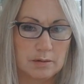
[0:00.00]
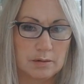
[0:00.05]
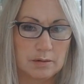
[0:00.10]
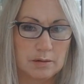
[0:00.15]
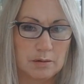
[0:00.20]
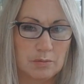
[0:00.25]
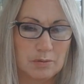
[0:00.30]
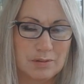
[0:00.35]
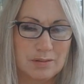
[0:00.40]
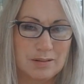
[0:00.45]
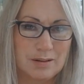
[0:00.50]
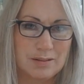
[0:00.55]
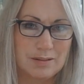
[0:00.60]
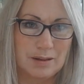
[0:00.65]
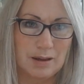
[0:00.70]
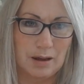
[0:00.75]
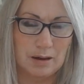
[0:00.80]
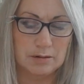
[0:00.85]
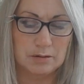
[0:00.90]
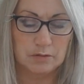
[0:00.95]
no, it's not
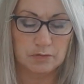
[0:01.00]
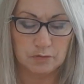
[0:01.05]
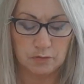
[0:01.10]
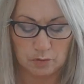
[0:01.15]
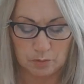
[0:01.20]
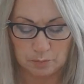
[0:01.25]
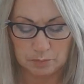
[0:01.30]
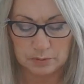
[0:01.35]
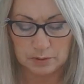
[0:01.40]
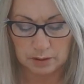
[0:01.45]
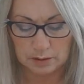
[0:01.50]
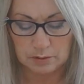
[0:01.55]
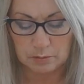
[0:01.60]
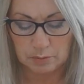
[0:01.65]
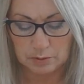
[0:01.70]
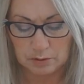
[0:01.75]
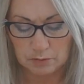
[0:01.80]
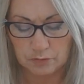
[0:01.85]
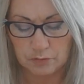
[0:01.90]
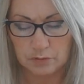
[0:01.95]
the active form, but
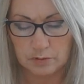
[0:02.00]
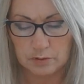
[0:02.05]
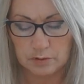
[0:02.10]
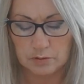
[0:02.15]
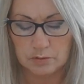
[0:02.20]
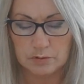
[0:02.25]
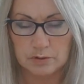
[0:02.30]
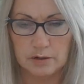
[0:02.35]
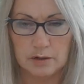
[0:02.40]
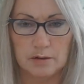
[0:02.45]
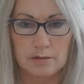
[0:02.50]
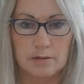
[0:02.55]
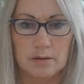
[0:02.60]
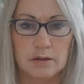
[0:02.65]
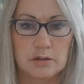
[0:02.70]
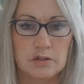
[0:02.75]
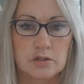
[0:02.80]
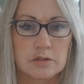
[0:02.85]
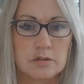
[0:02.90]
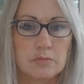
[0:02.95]
anyway, your
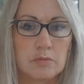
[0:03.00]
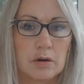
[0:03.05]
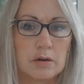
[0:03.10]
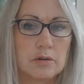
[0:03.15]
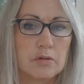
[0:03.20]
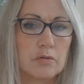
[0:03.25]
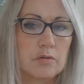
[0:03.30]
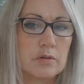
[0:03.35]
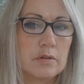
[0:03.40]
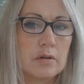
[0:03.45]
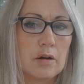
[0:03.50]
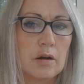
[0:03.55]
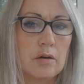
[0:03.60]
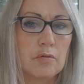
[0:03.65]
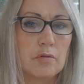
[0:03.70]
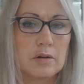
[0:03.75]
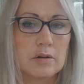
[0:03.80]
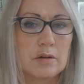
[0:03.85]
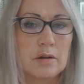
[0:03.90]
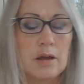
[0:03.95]
TSH is what your
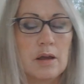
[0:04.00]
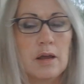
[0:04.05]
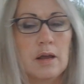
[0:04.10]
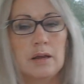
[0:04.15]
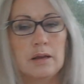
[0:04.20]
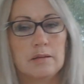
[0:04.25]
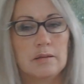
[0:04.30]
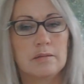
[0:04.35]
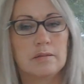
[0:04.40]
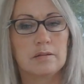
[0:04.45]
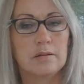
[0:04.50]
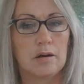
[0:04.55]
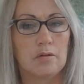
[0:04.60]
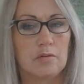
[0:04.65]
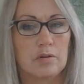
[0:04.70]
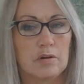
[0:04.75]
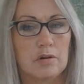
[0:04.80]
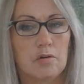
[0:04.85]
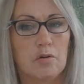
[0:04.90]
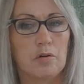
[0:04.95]
thyroid is, the
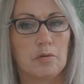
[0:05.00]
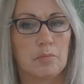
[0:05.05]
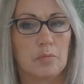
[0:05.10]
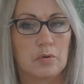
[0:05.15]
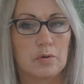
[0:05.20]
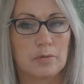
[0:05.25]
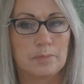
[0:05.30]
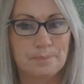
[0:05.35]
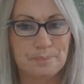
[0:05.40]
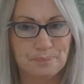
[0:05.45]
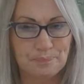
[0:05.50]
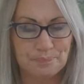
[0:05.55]
thyroid hormone.